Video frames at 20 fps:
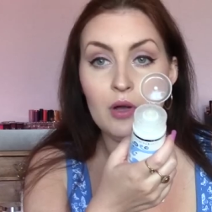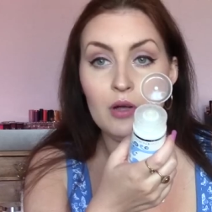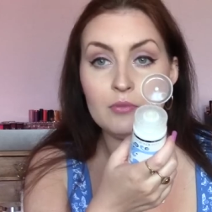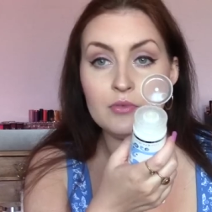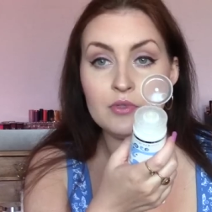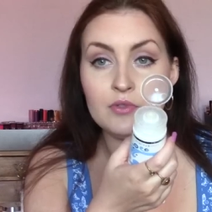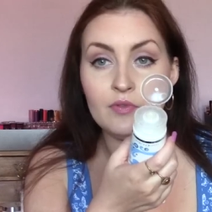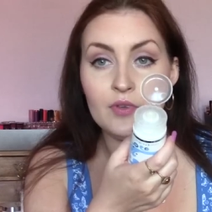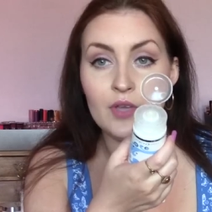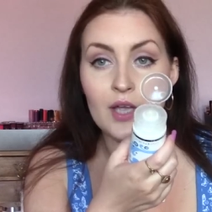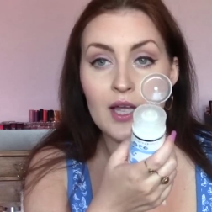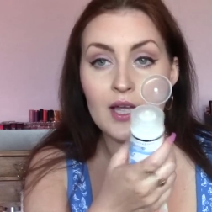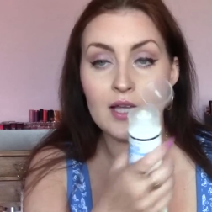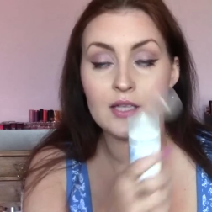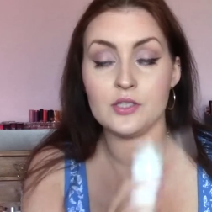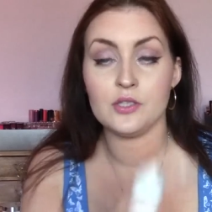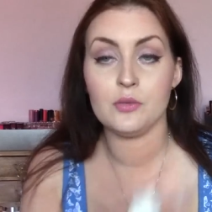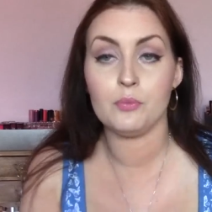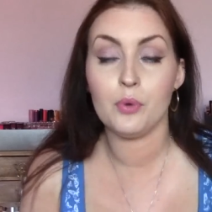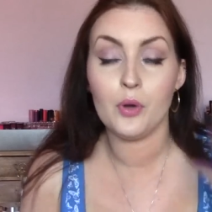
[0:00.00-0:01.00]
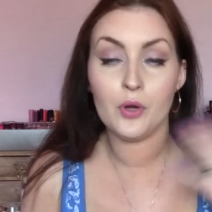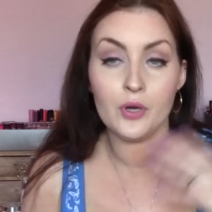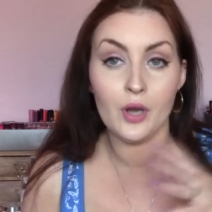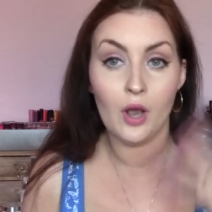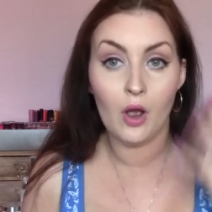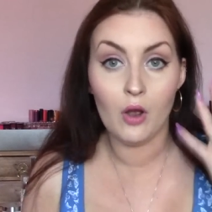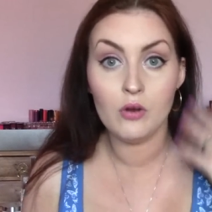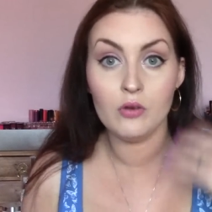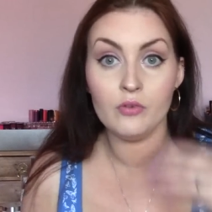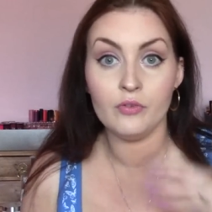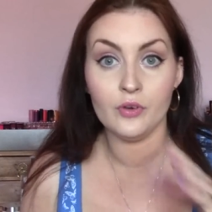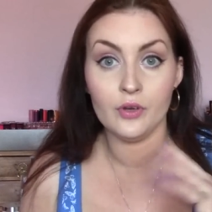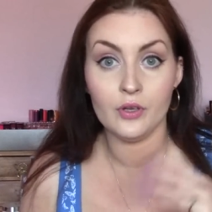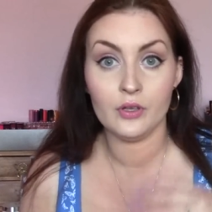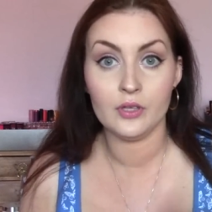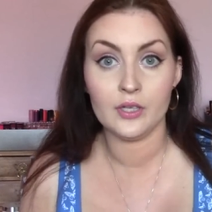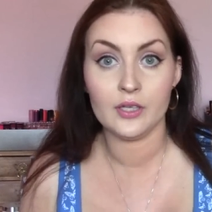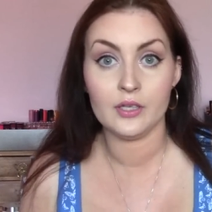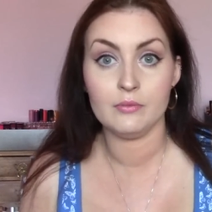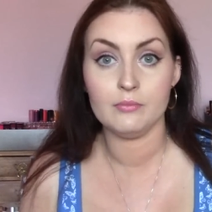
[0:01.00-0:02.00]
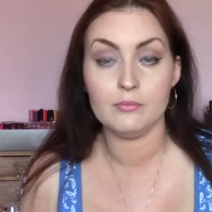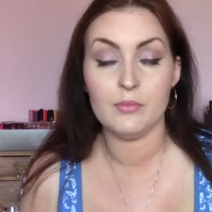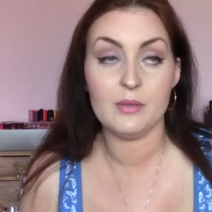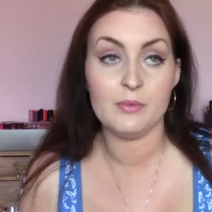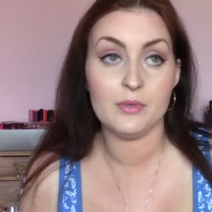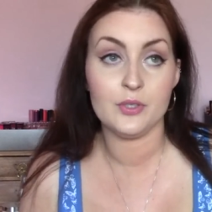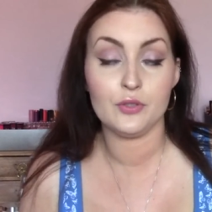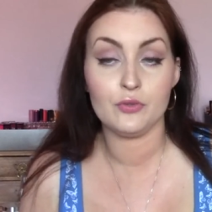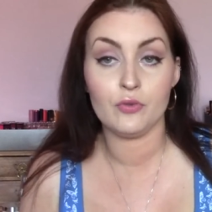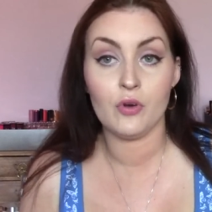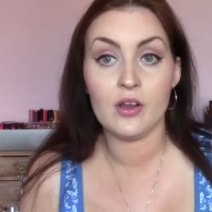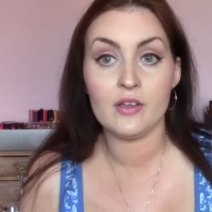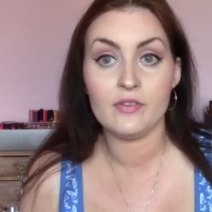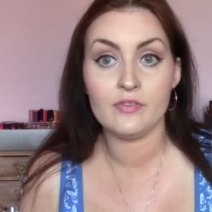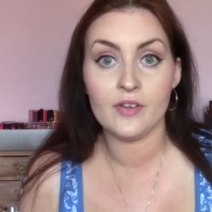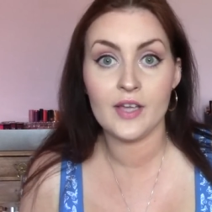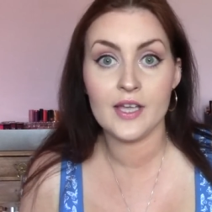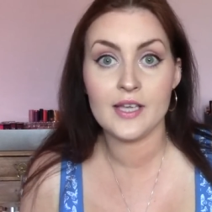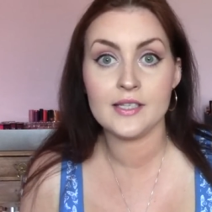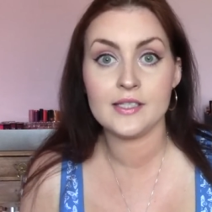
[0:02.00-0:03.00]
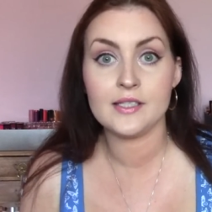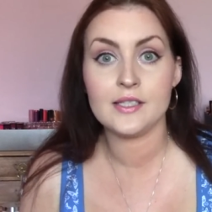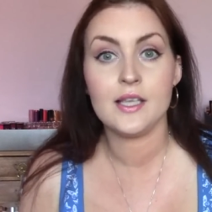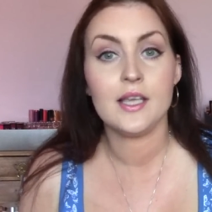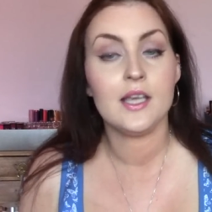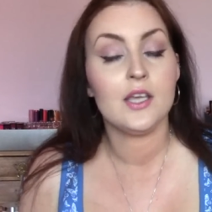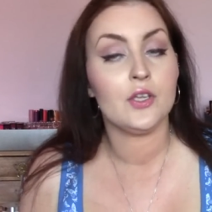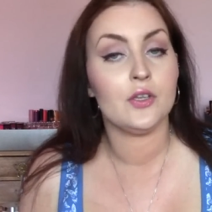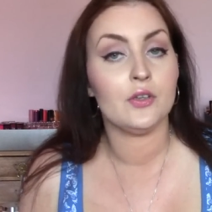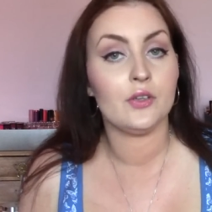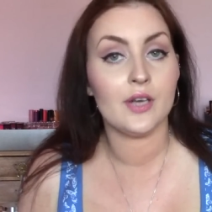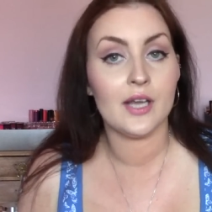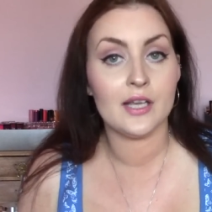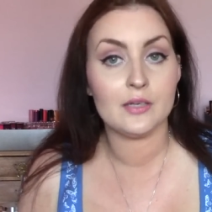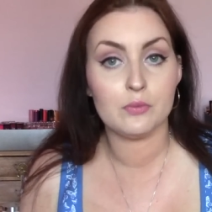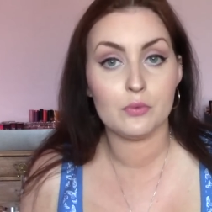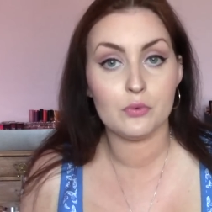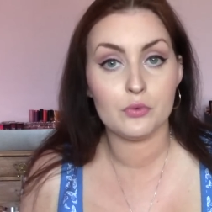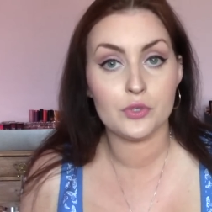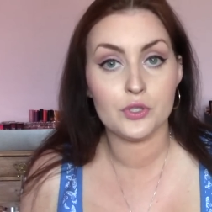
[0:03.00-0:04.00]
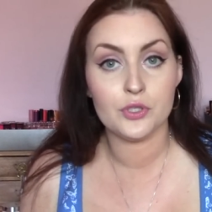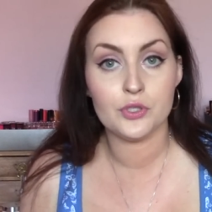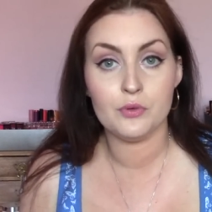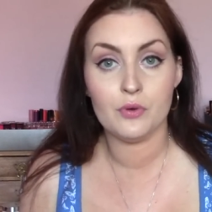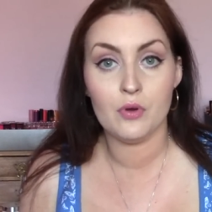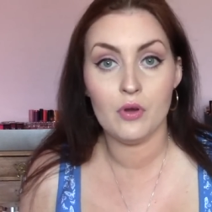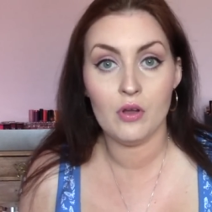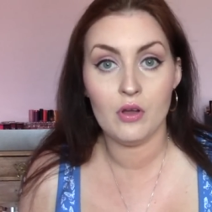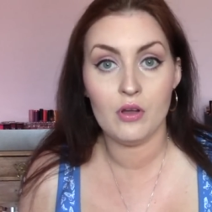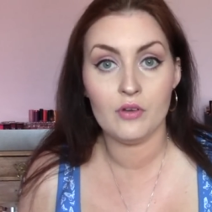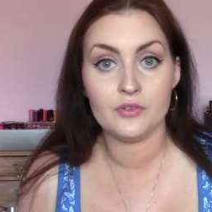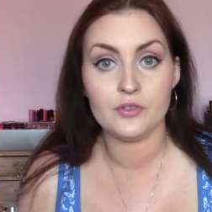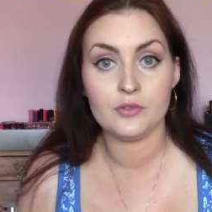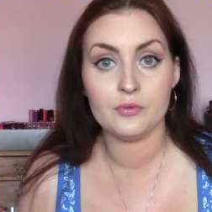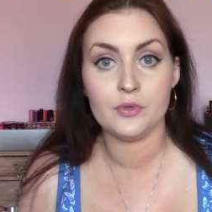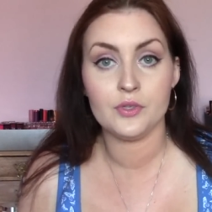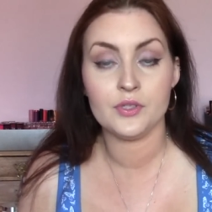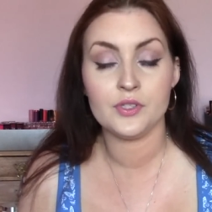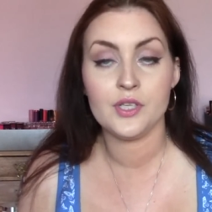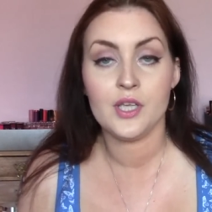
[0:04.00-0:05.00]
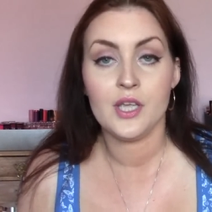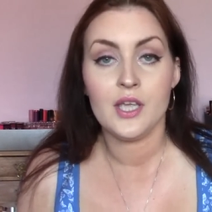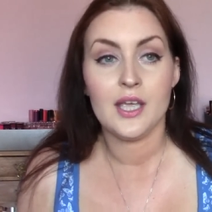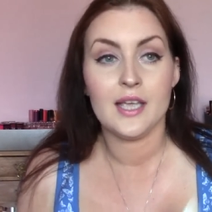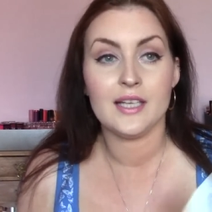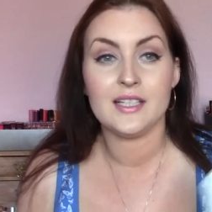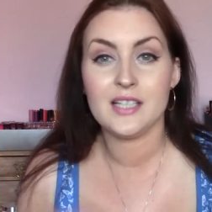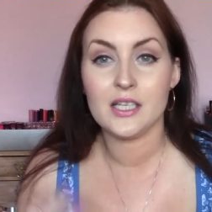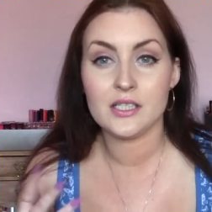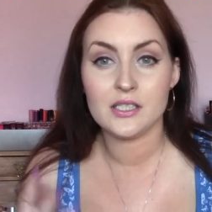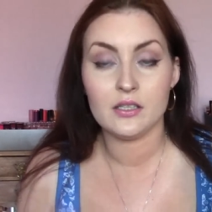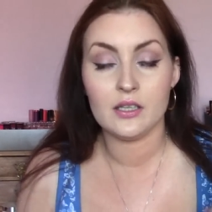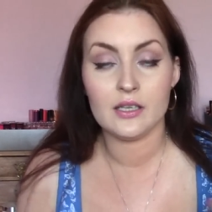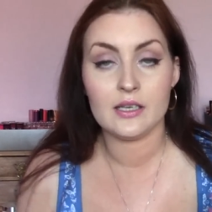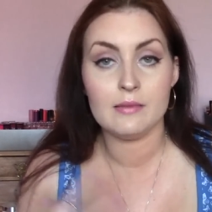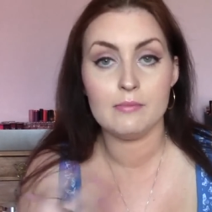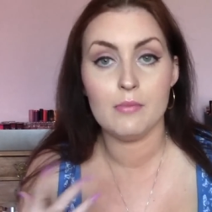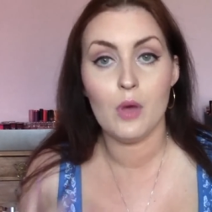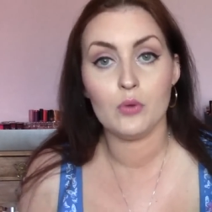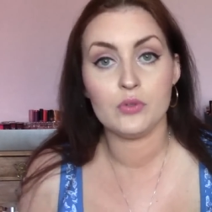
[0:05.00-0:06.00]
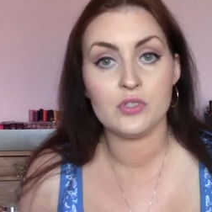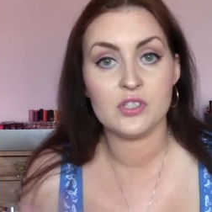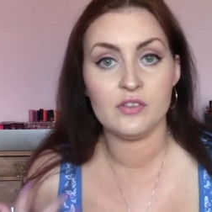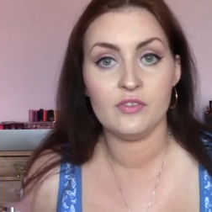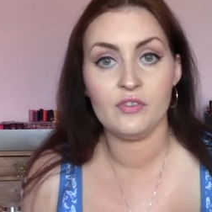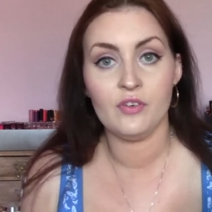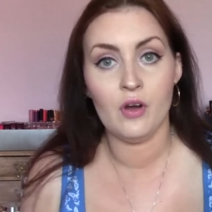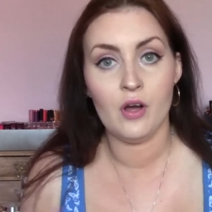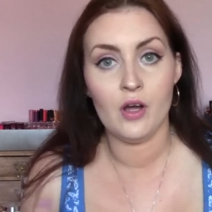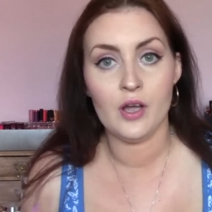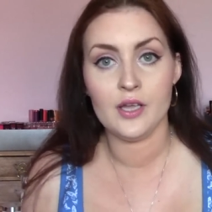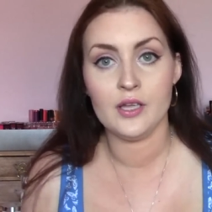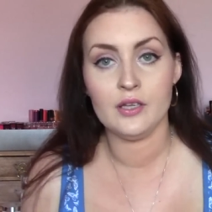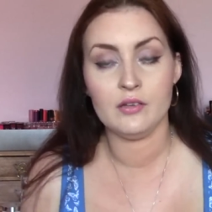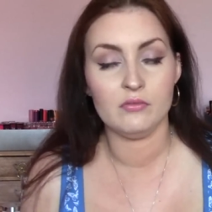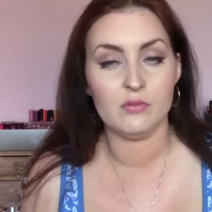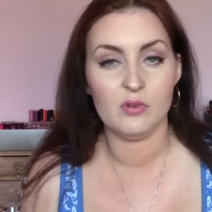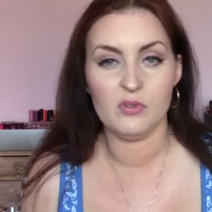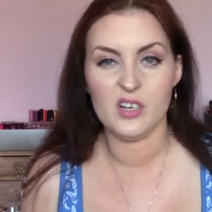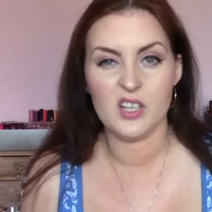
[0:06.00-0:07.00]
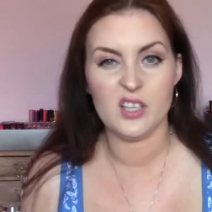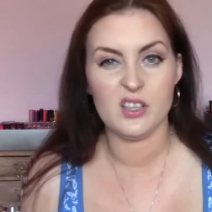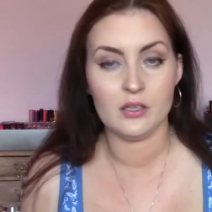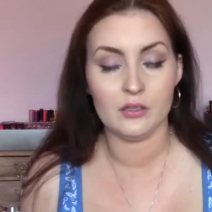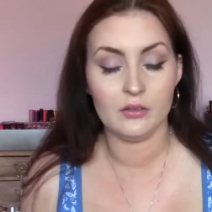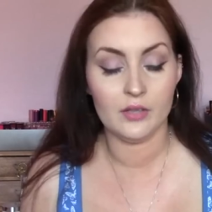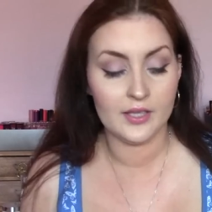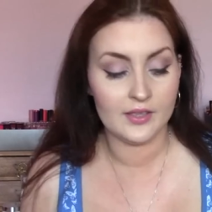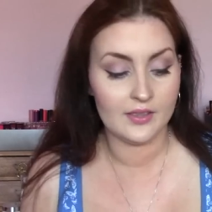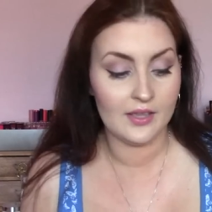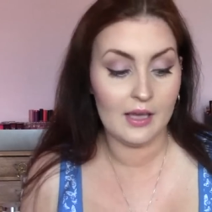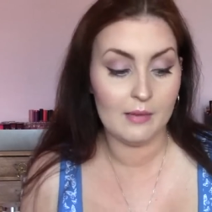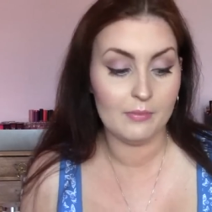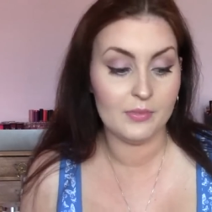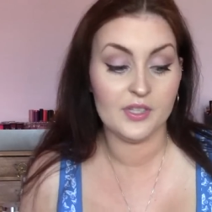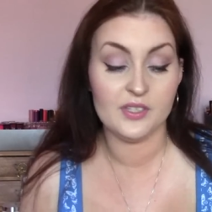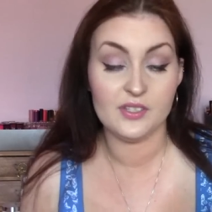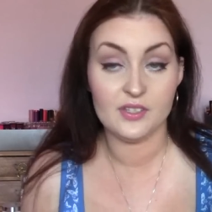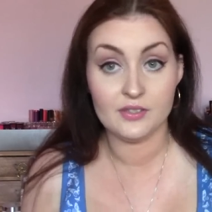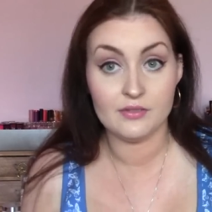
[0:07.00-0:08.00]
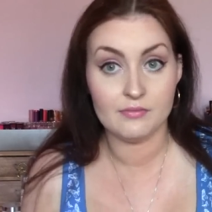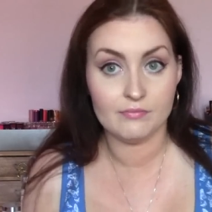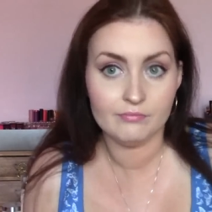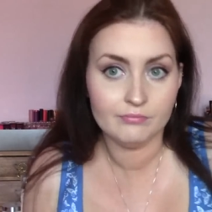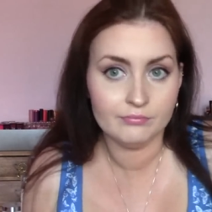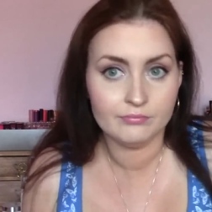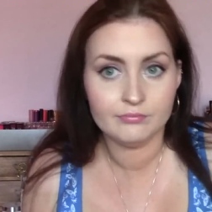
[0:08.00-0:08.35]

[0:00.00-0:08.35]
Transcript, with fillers: palms of your hands. You put it over like a, maybe a dry face. You can add water to it afterwards. It doesn't like emulsify or anything like that because it's,